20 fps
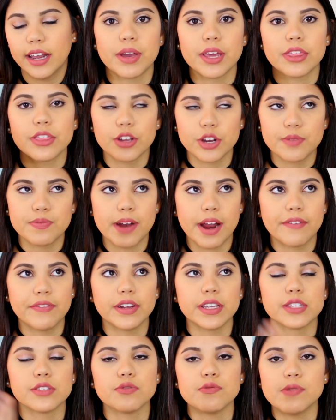My third
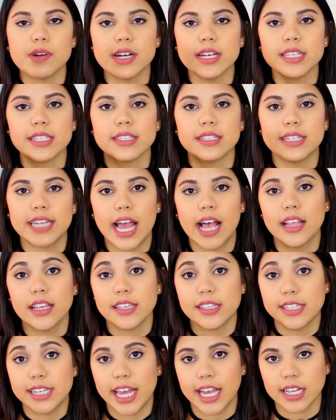preference was
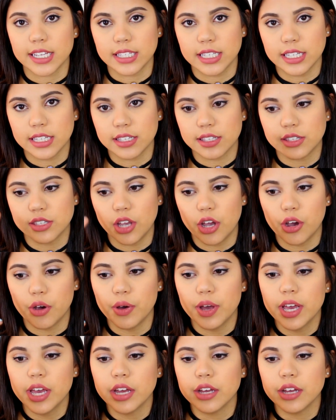Dallas, Texas. So